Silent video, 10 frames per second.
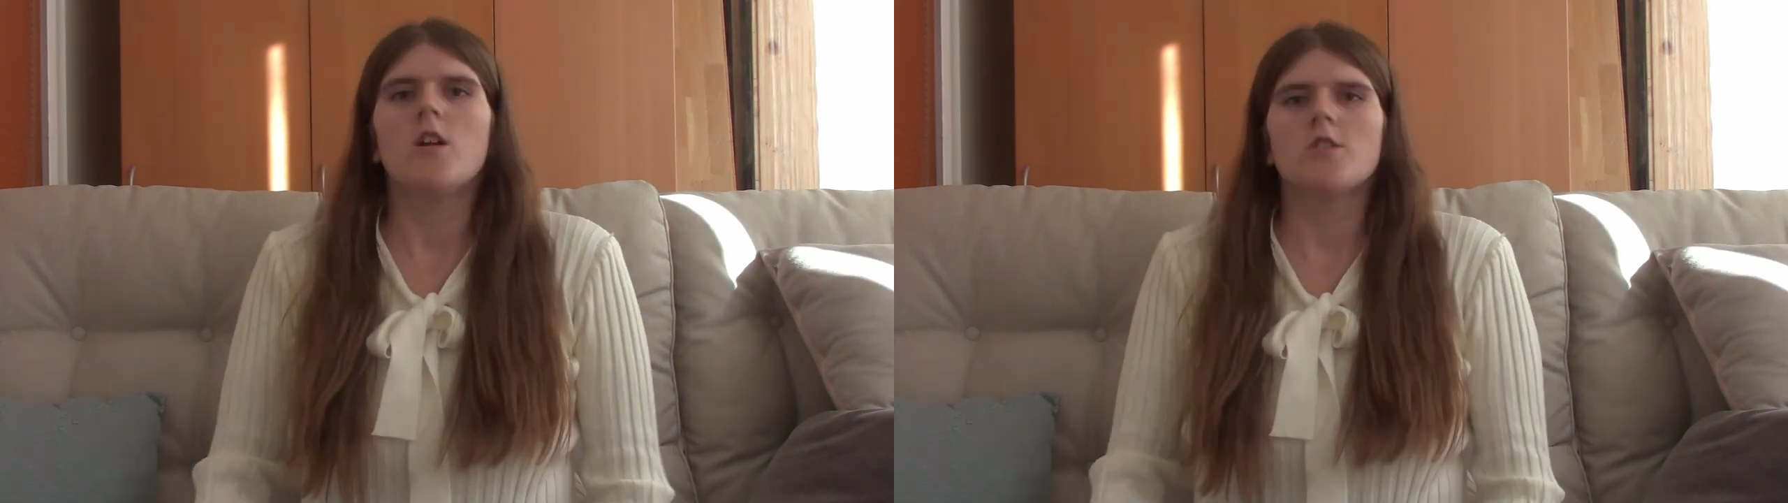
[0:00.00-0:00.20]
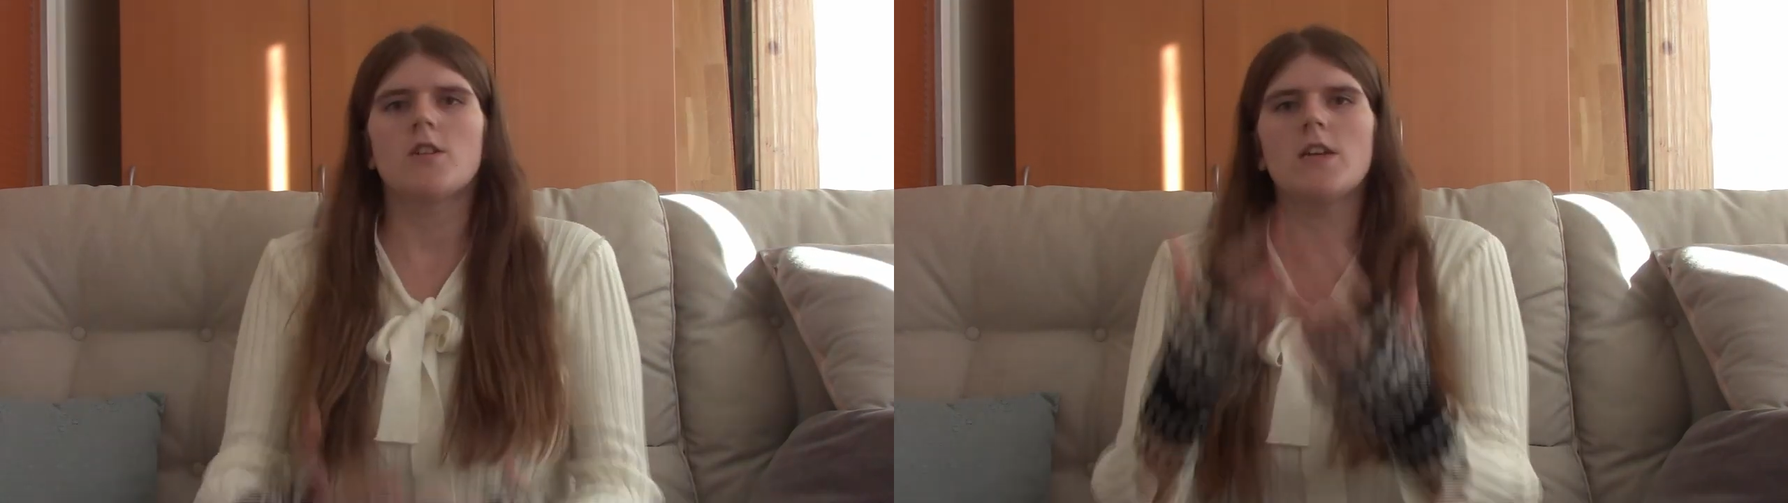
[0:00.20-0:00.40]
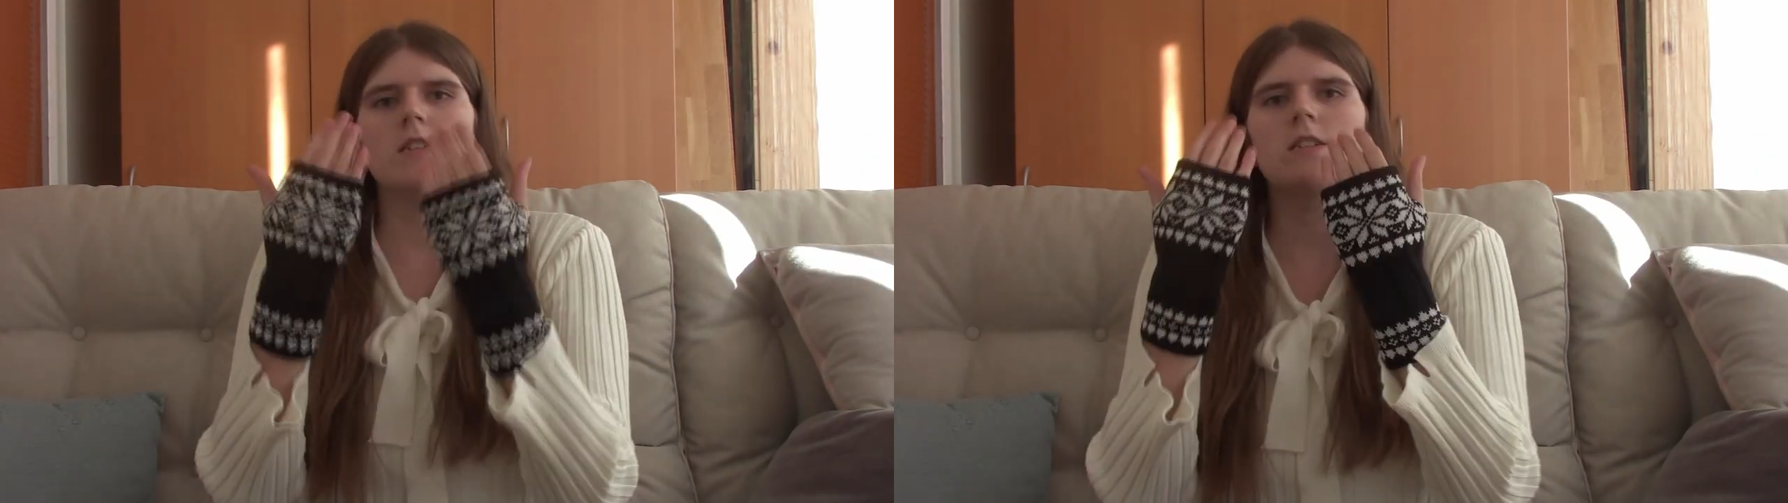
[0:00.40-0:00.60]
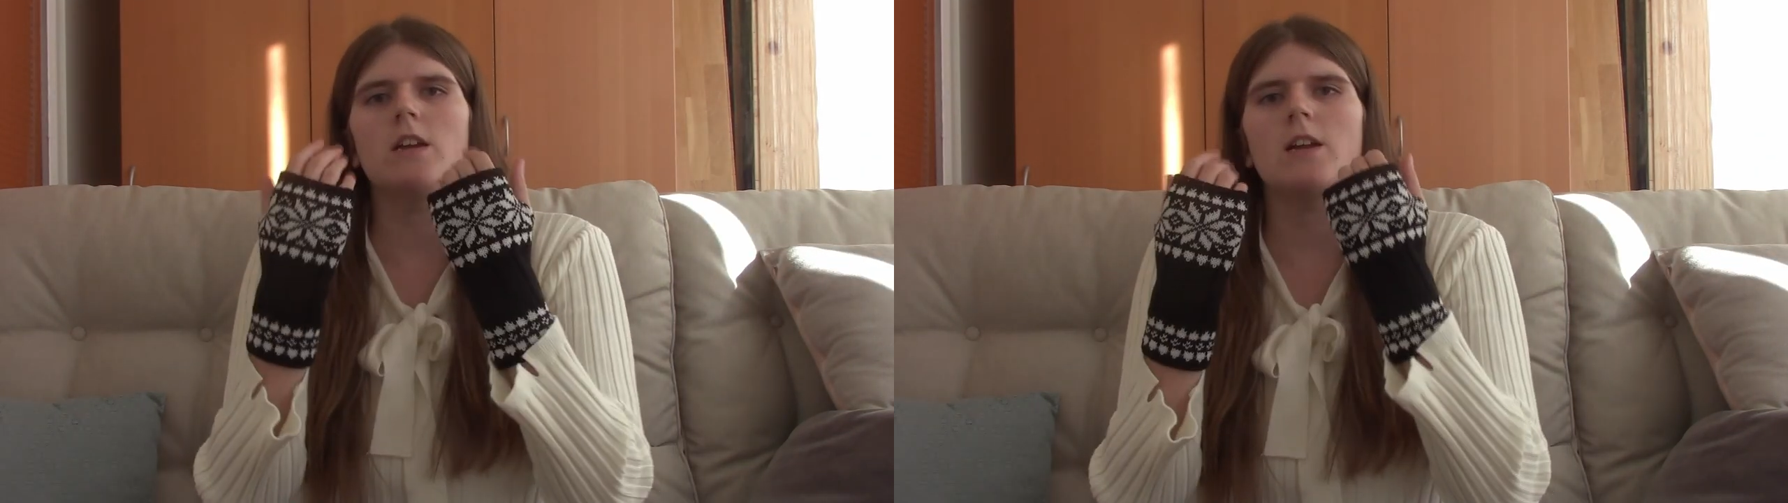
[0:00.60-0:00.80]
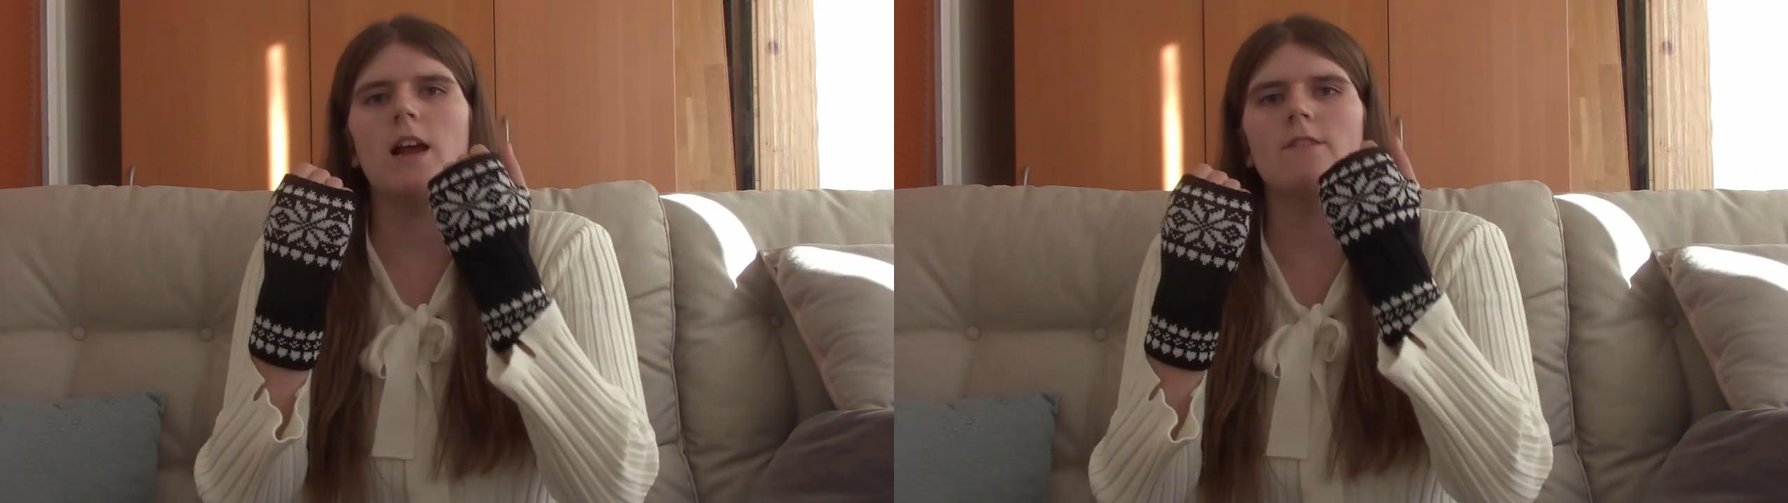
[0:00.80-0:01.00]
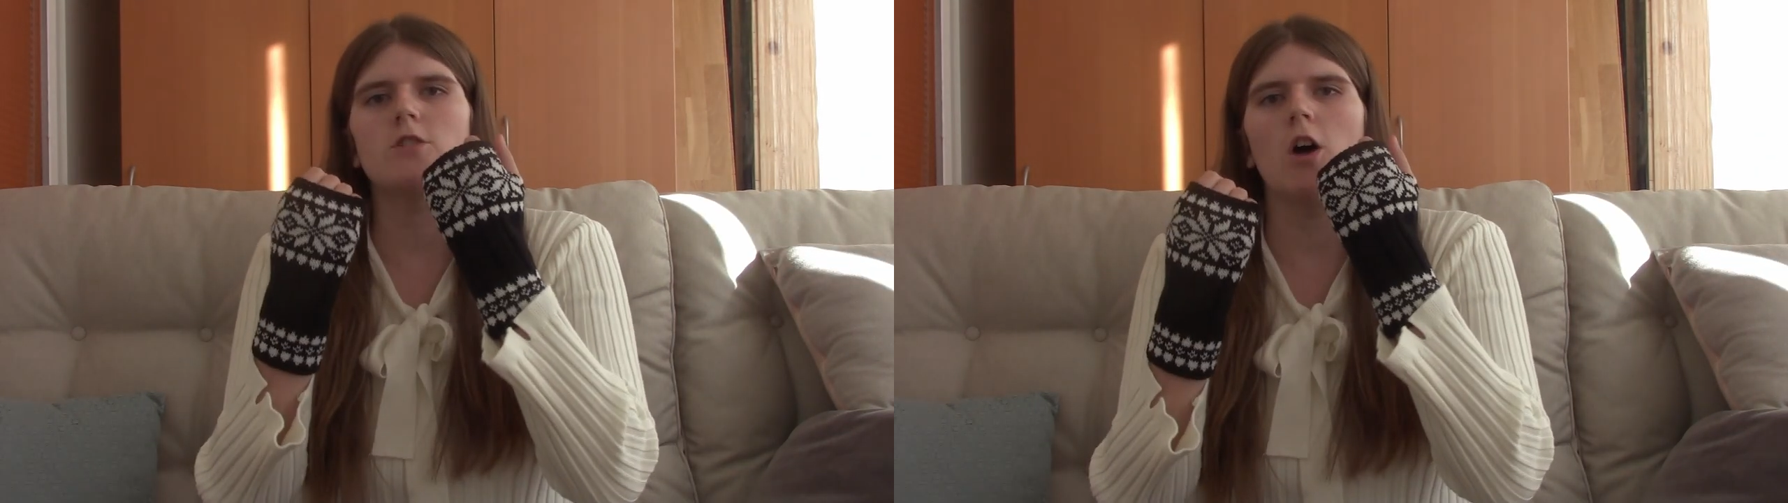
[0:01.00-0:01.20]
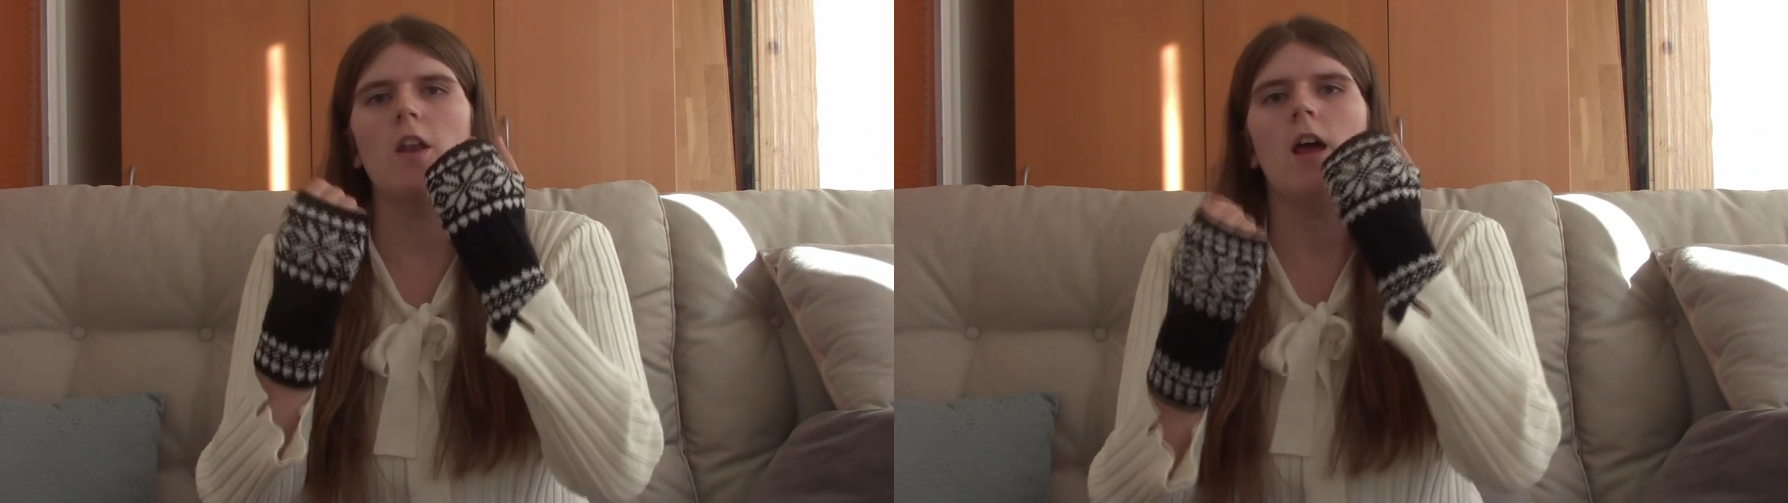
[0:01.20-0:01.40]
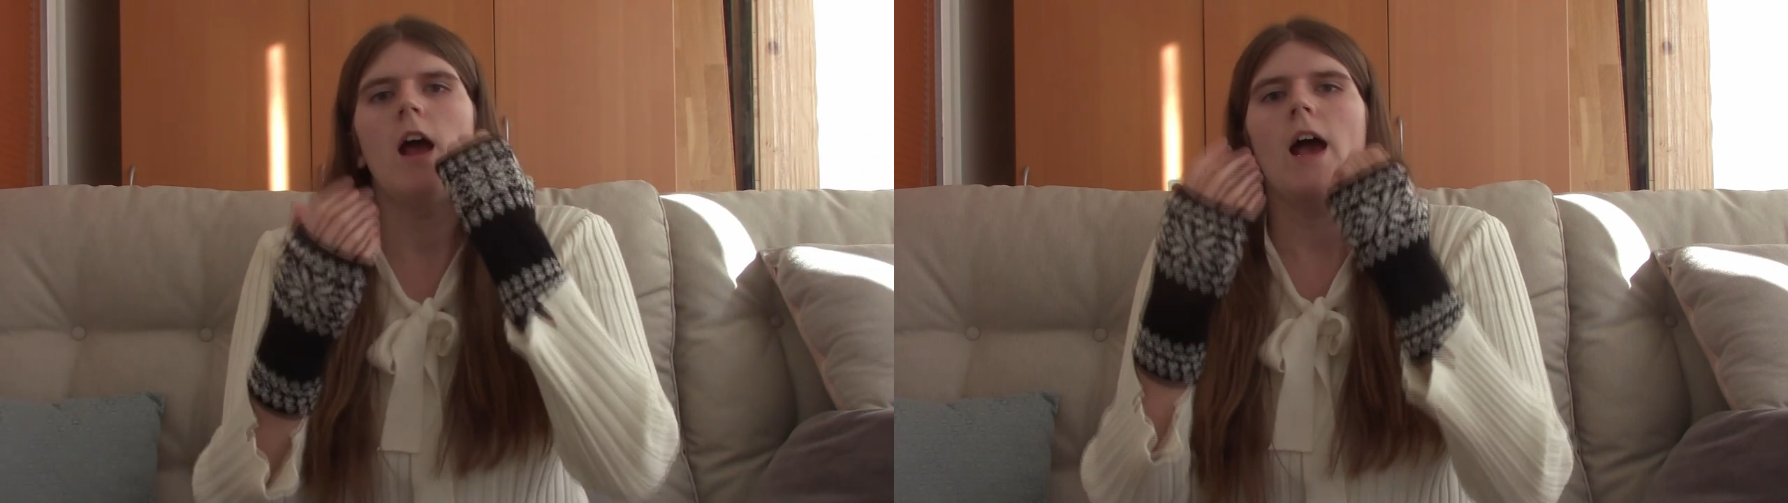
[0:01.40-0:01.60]
So this is the gloves
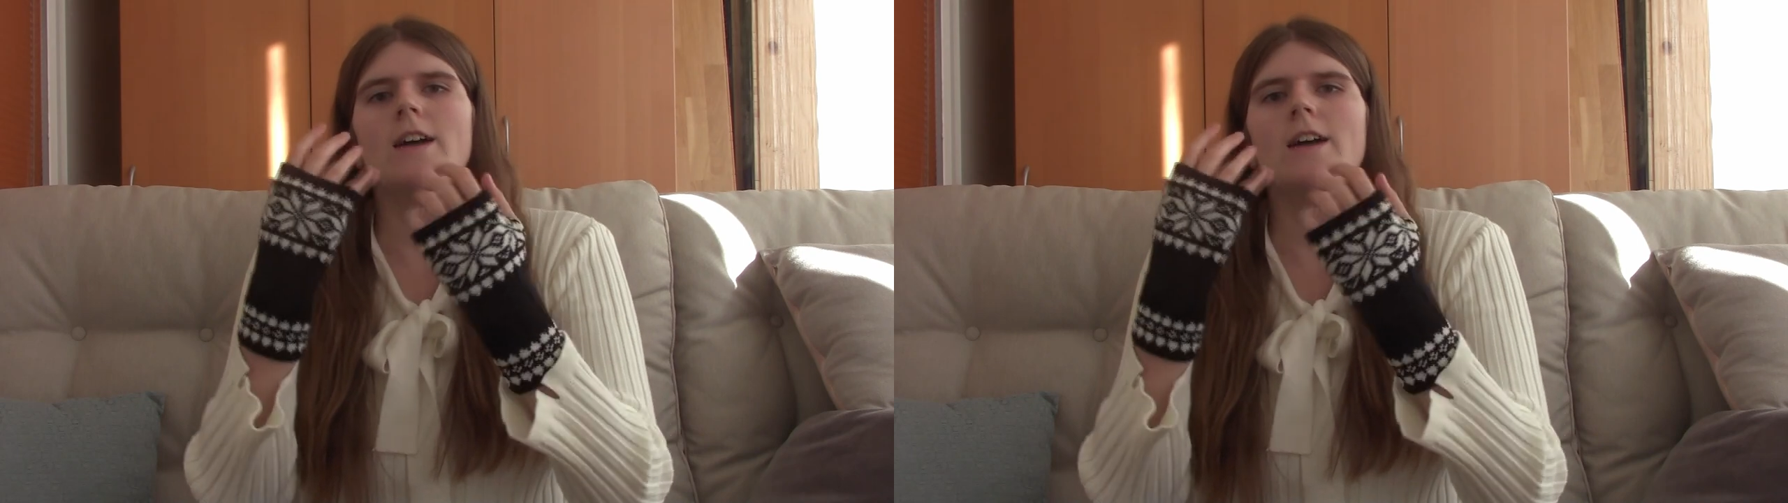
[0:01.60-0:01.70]
on